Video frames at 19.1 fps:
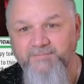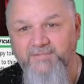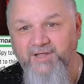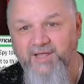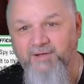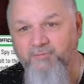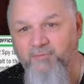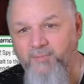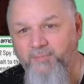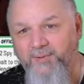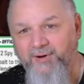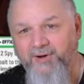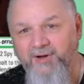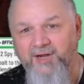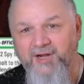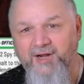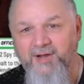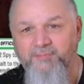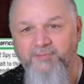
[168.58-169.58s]
And we're pairing
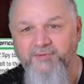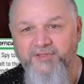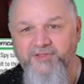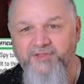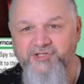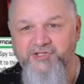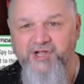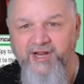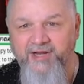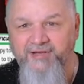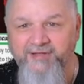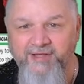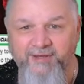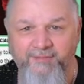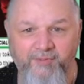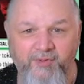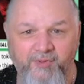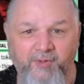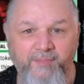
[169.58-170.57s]
it up with the Jedi
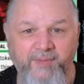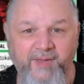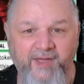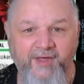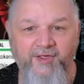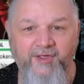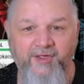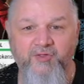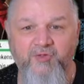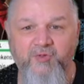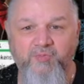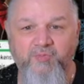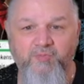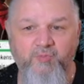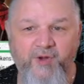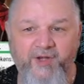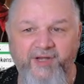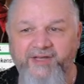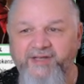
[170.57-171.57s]
Temple because
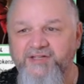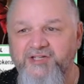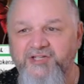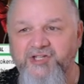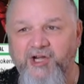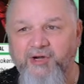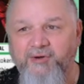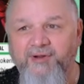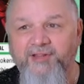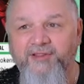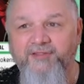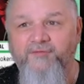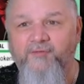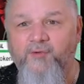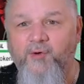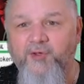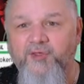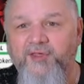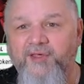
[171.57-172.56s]
we need to generate the
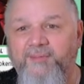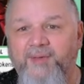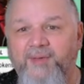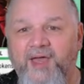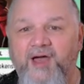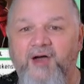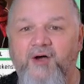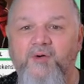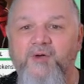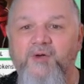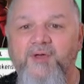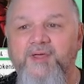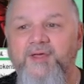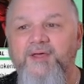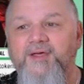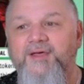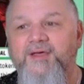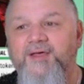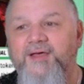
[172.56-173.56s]
Force somehow.
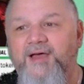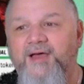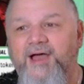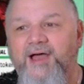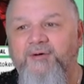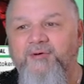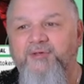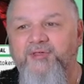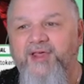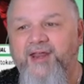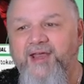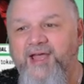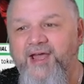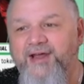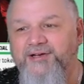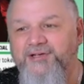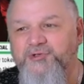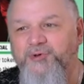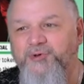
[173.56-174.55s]
I was going to
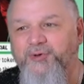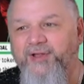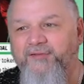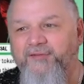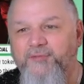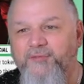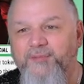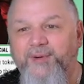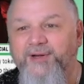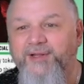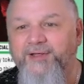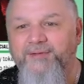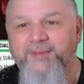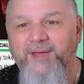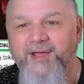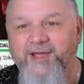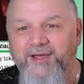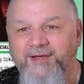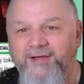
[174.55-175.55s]
kind of troll everybody and
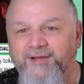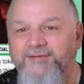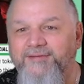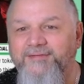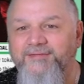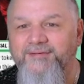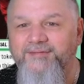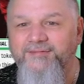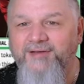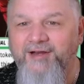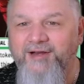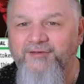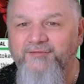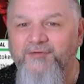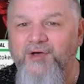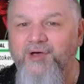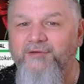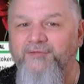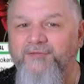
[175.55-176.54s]
make a Data
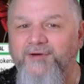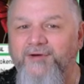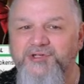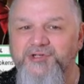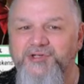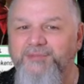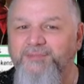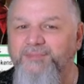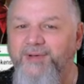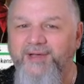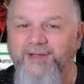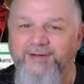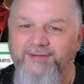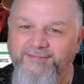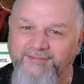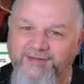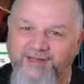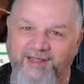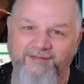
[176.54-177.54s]
Vault version, but
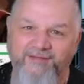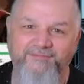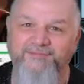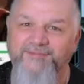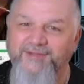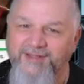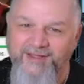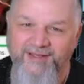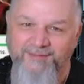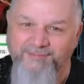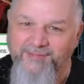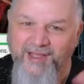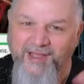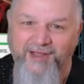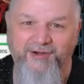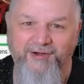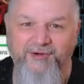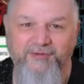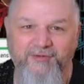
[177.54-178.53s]
I'm not
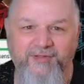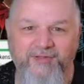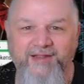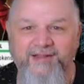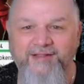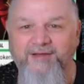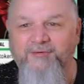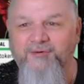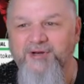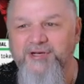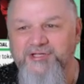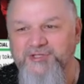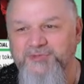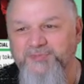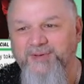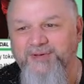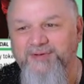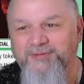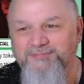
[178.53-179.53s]
going to do that. That would have
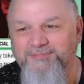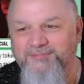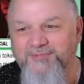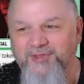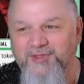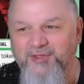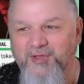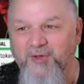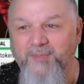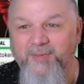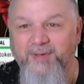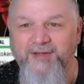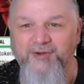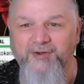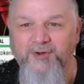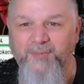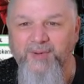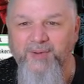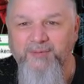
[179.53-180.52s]
just been stupid.
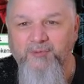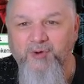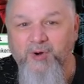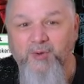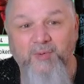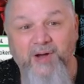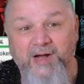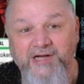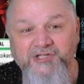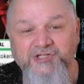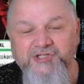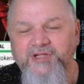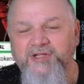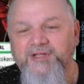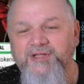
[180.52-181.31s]
Nobody would have watched.